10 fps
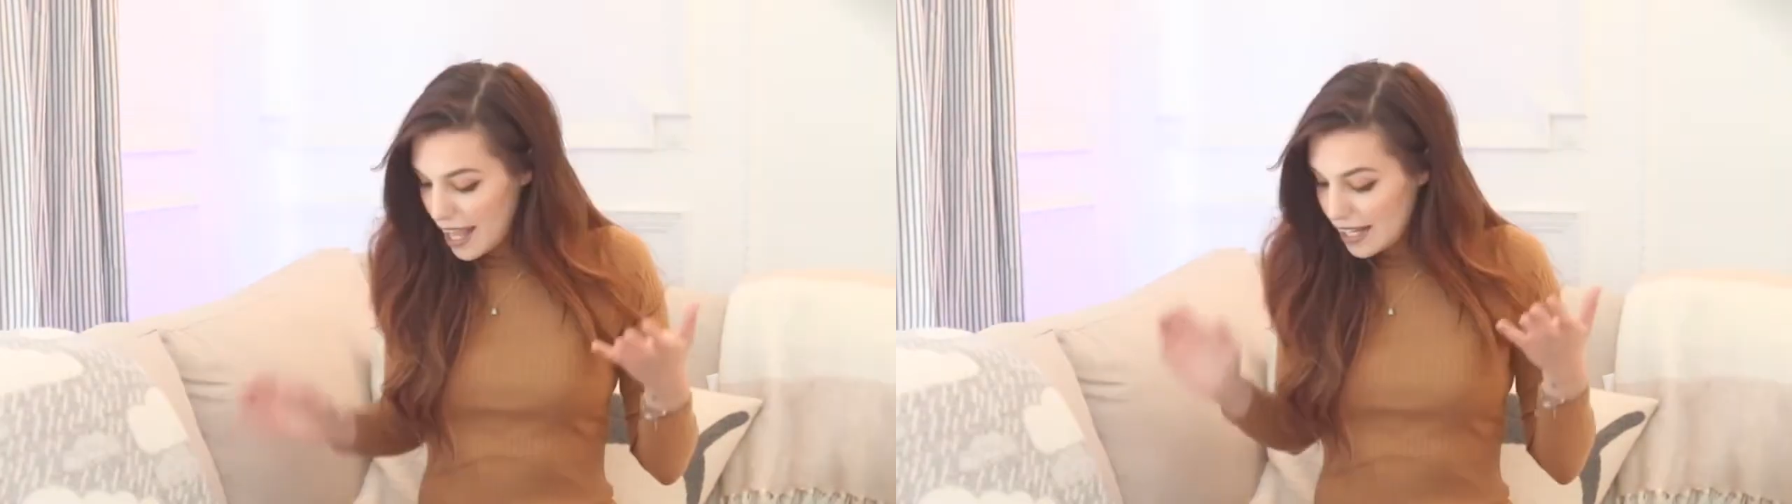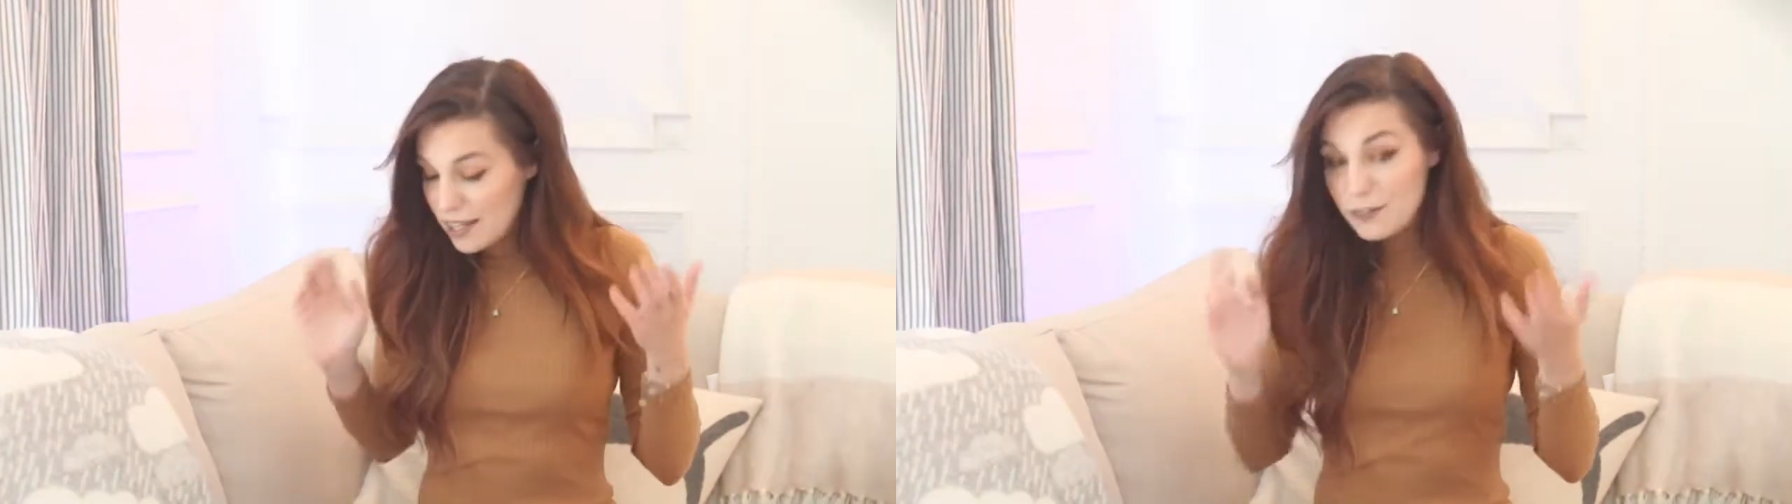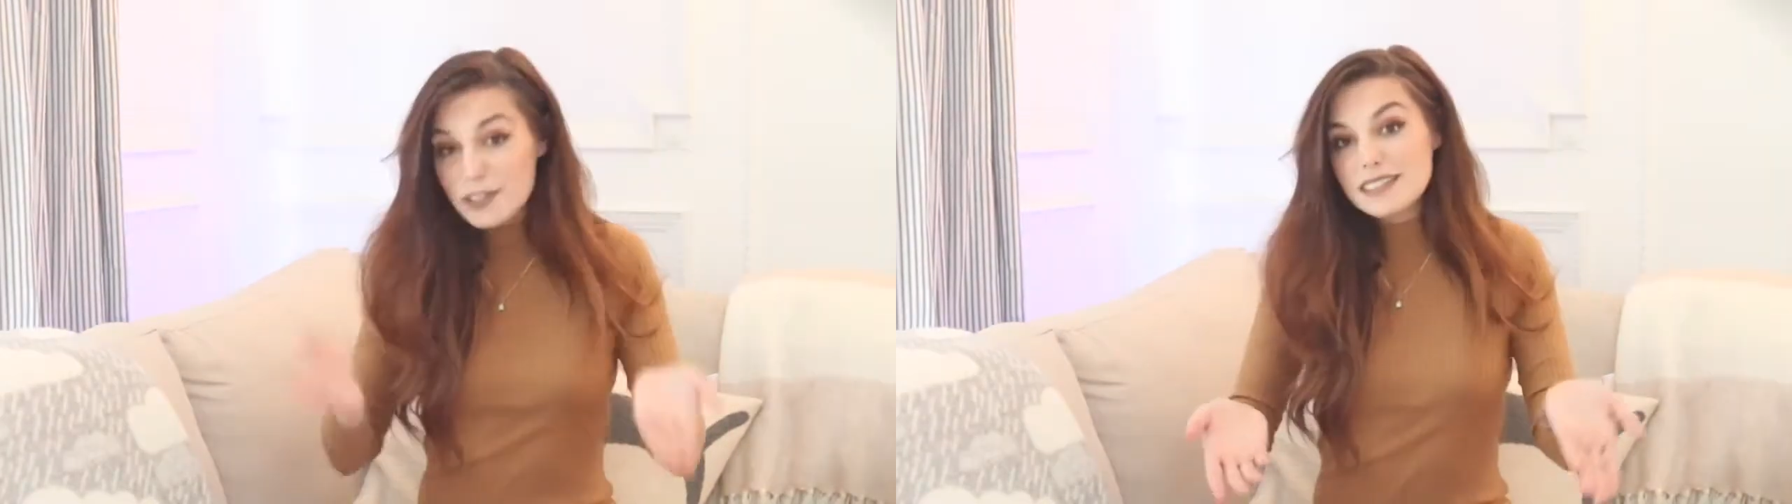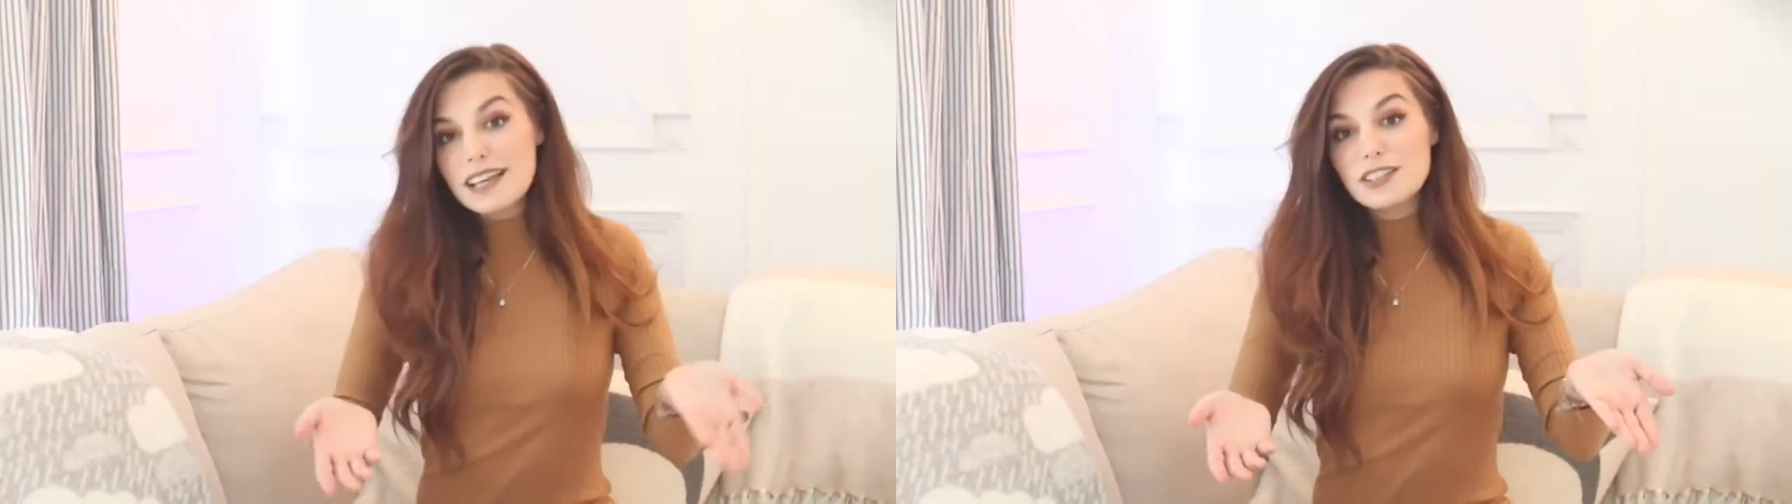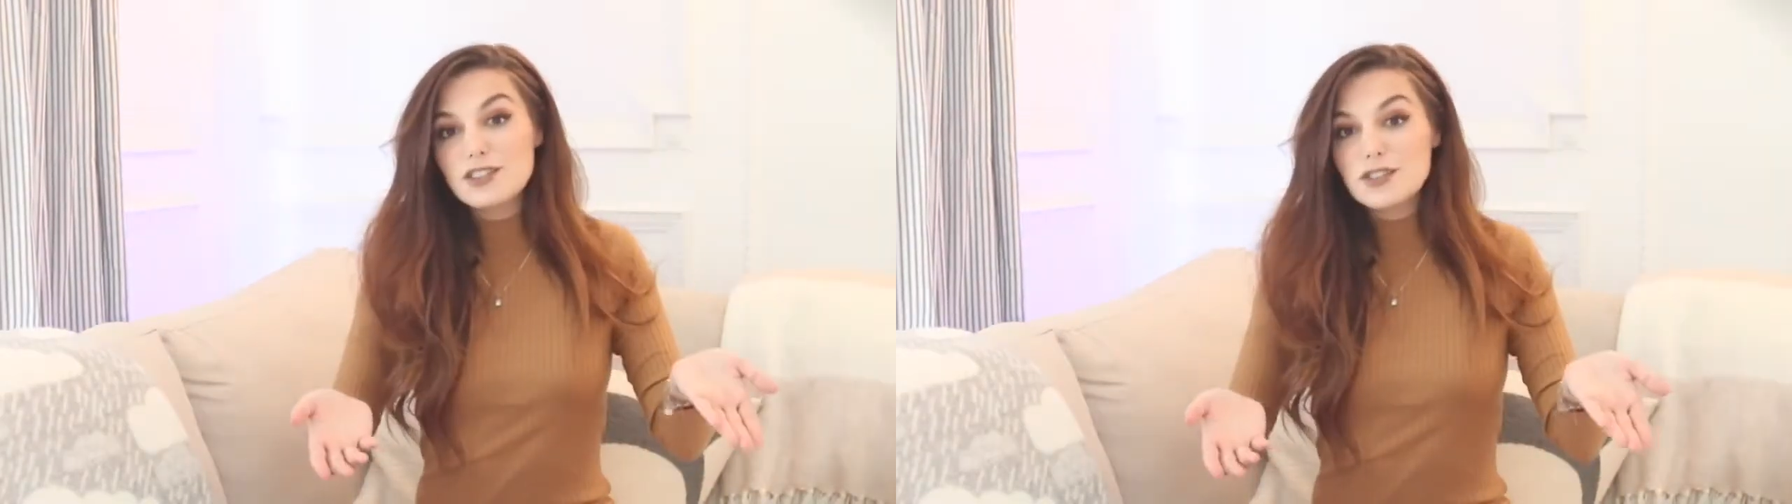And if you
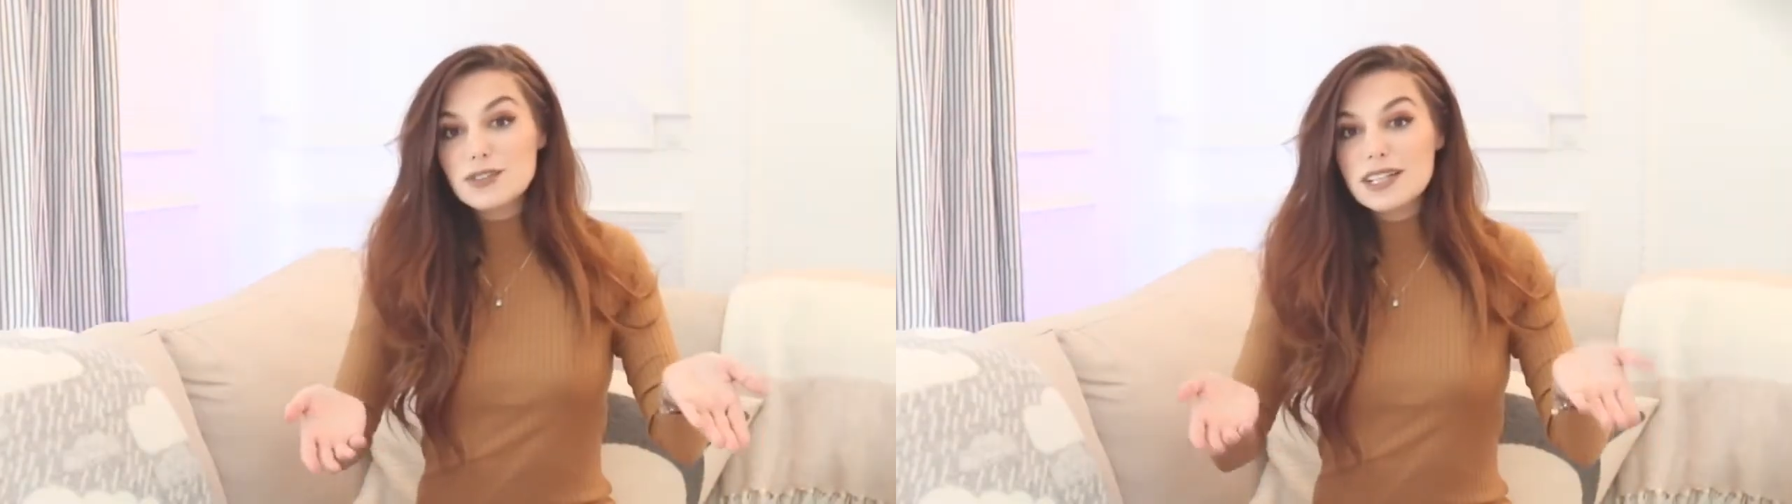decide to do